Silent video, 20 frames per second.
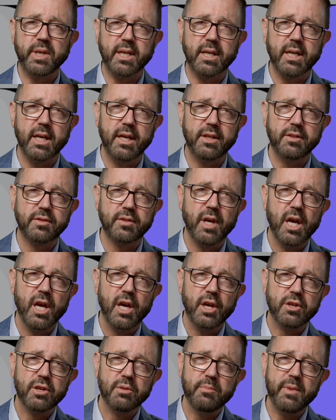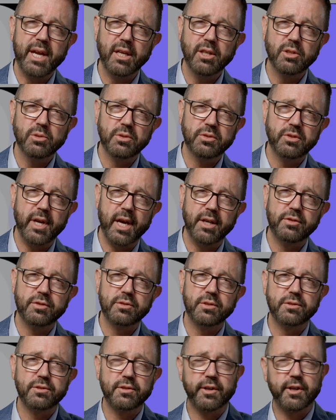because your manual
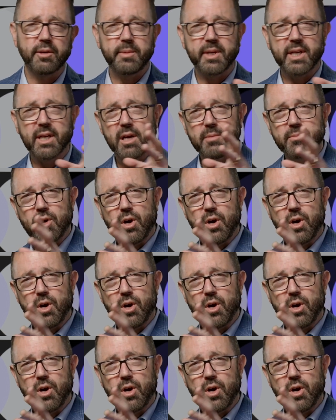testers are going to become